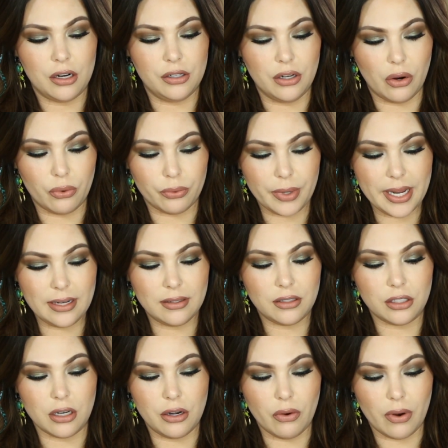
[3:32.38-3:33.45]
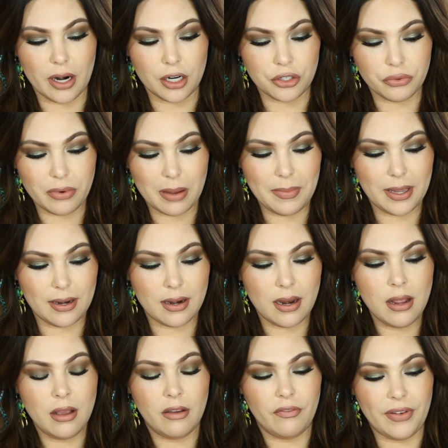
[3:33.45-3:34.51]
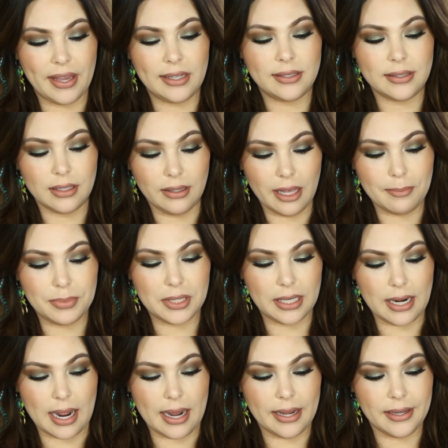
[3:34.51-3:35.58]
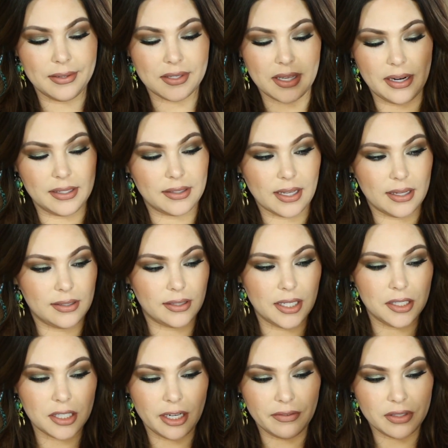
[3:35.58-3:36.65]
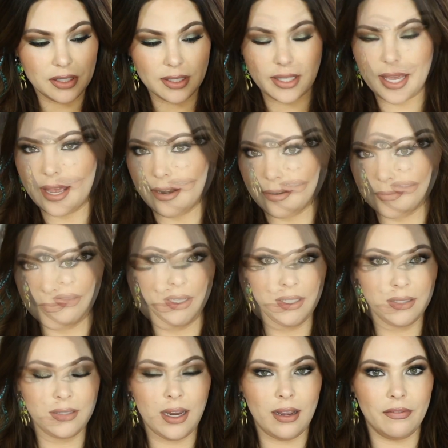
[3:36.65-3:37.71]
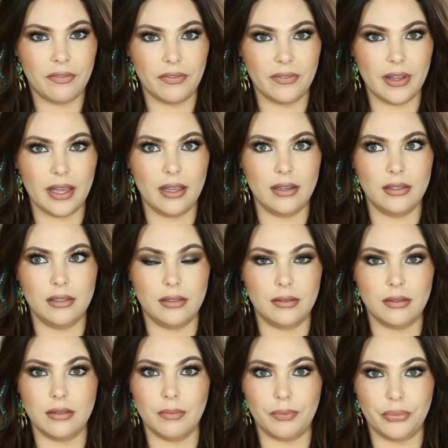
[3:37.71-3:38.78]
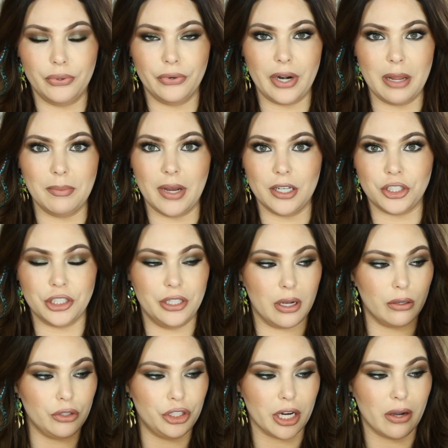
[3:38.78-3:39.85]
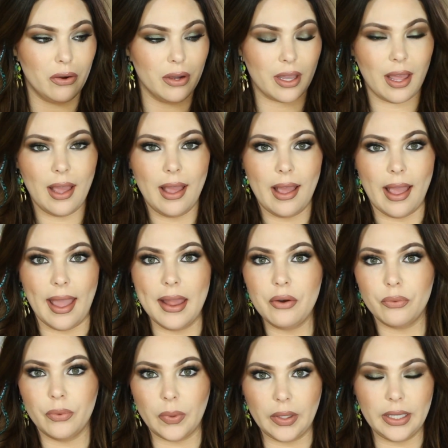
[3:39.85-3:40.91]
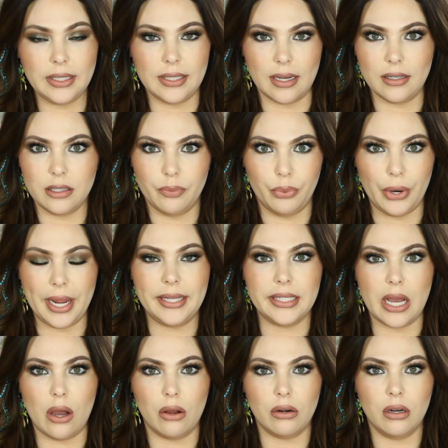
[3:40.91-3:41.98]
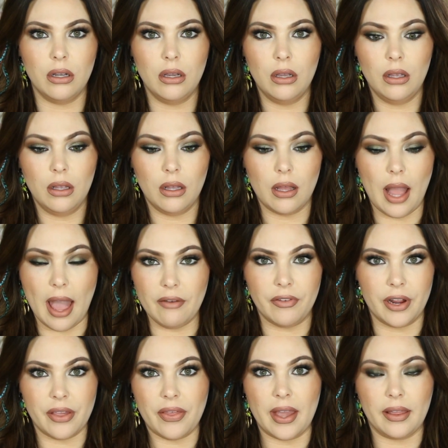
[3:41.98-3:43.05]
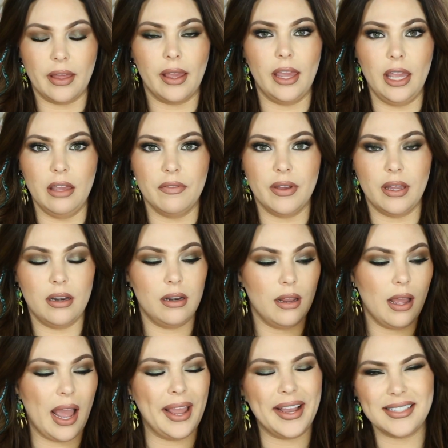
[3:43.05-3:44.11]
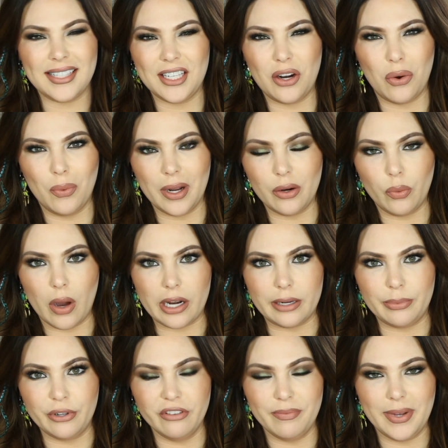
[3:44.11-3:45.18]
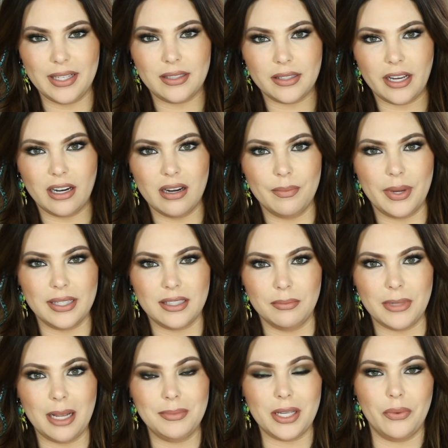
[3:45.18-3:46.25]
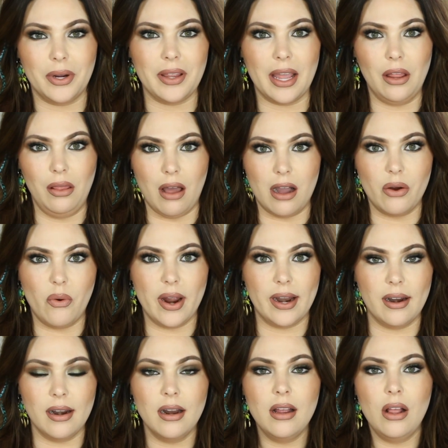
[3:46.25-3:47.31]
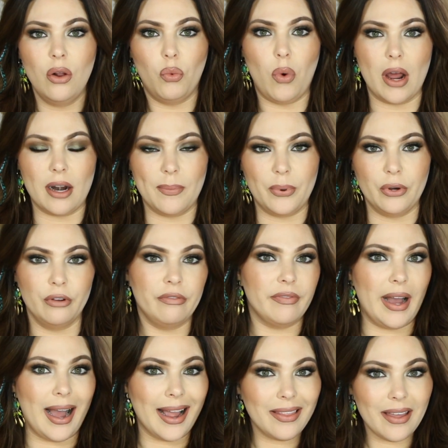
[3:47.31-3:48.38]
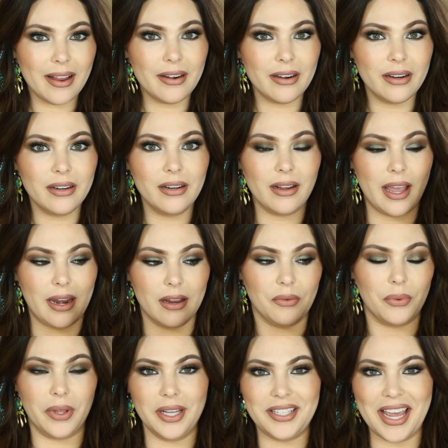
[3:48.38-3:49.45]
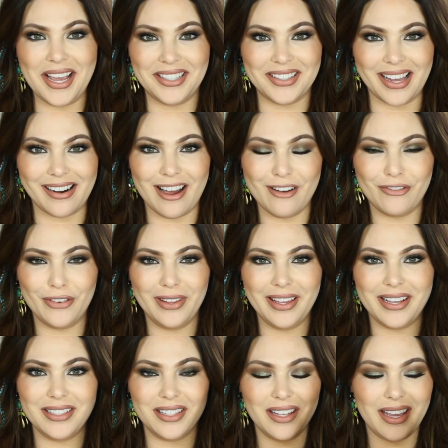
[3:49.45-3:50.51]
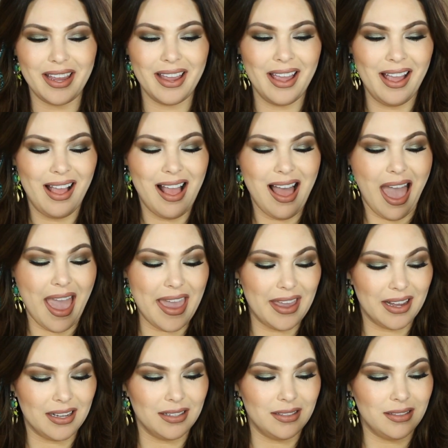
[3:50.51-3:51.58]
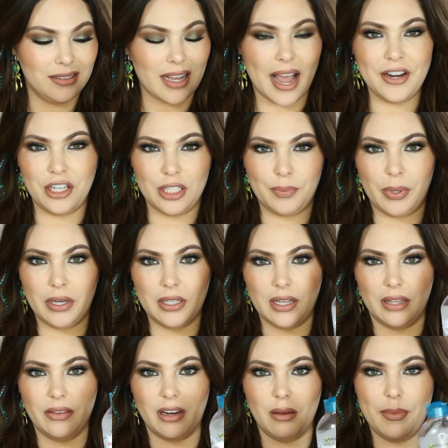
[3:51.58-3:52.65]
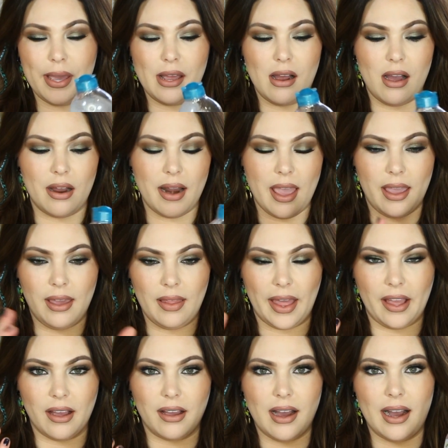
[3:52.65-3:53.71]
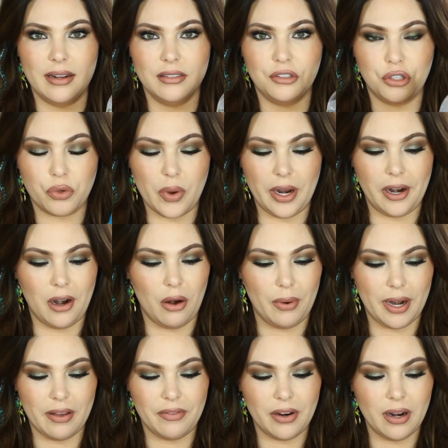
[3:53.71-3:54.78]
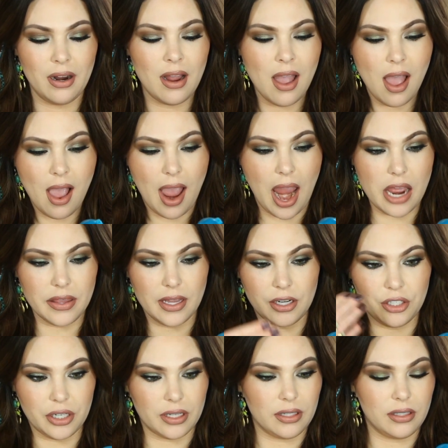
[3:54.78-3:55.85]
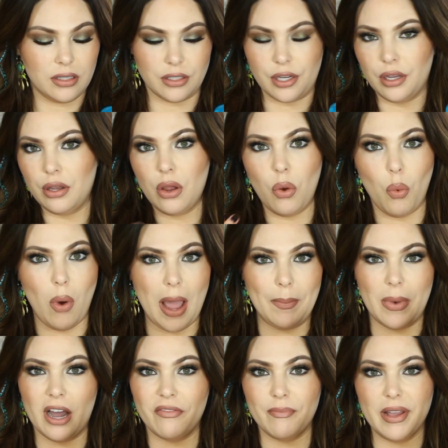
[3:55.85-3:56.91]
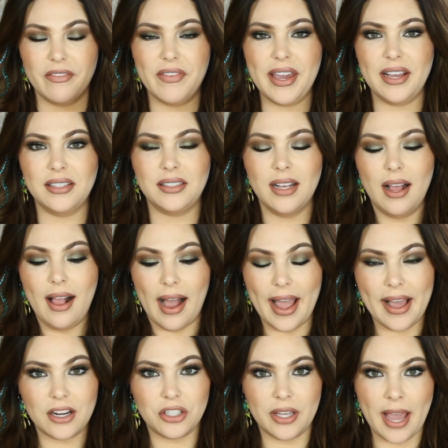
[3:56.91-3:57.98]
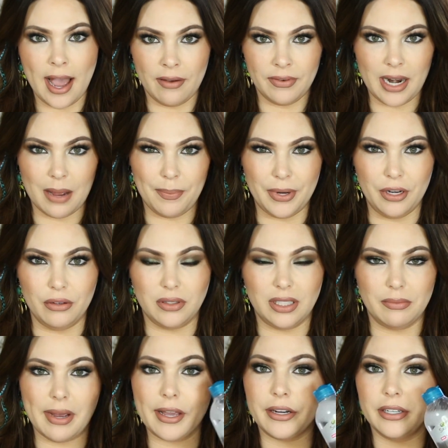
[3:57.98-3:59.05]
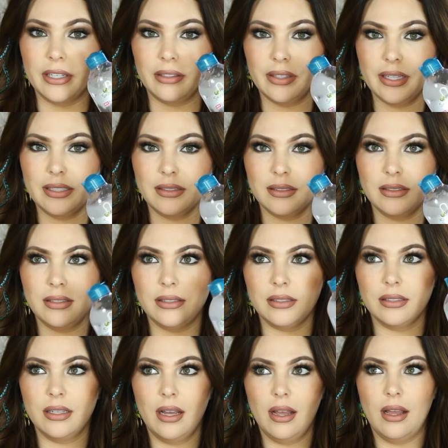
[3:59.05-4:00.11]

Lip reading: no rinse, no harsh rubbing, face, lips and eyes, and it says sensitive skin. This stuff is pretty much no joke. It really does break down everything. Like, even, I guess I don't wear waterproof mascara, but sometimes I wear like long wear waterproof eyeliner and it really takes that off really easily. And I just put a little bit on like a cotton square or whatever and then just wipe off my face. I actually have not been using my Kirkland's